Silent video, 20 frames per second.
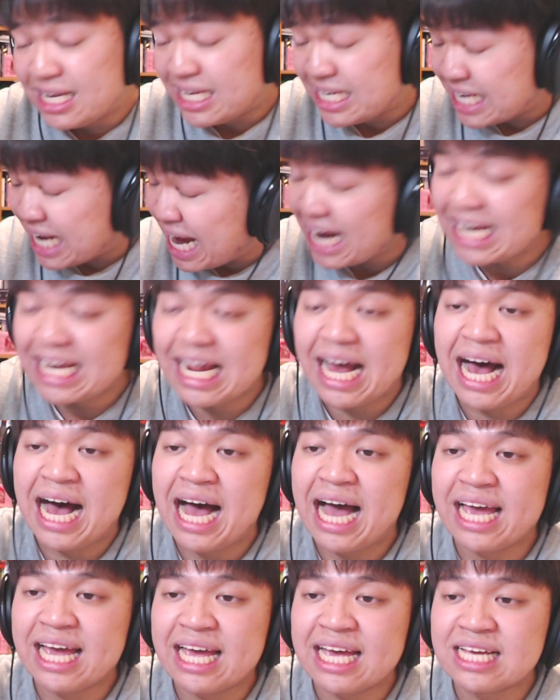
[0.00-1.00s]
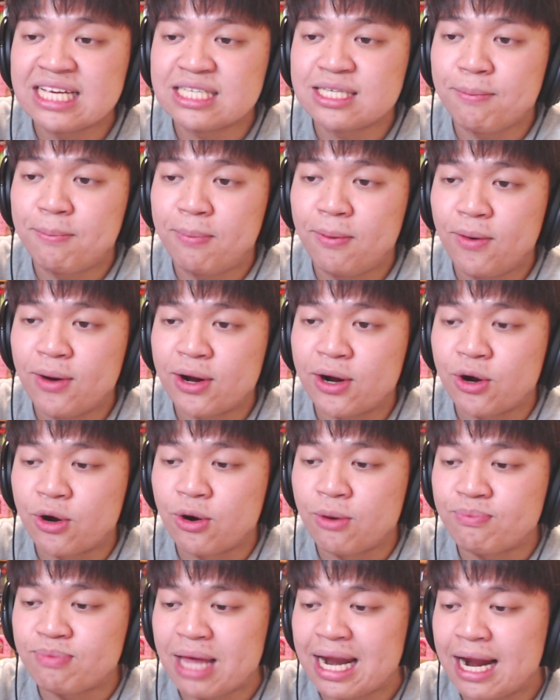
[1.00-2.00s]
9i is a boy
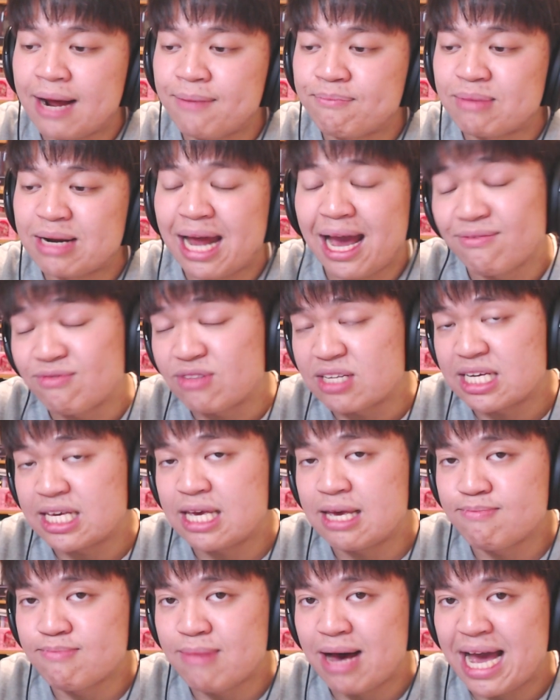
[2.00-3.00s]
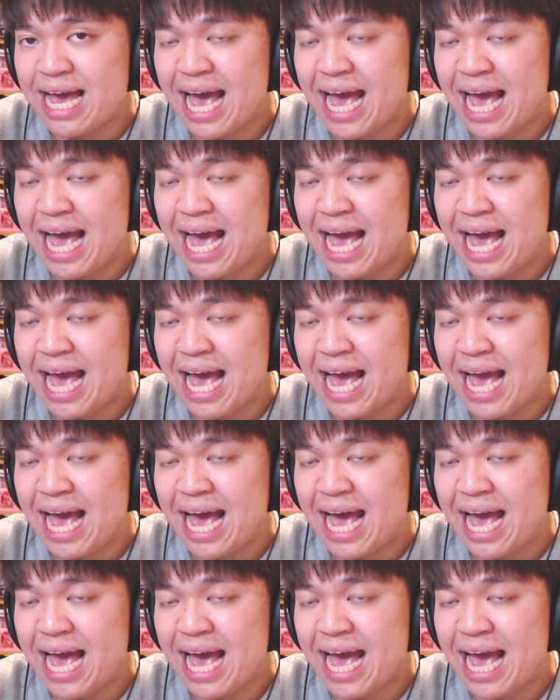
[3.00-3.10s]
group that I'm gonna have to keep my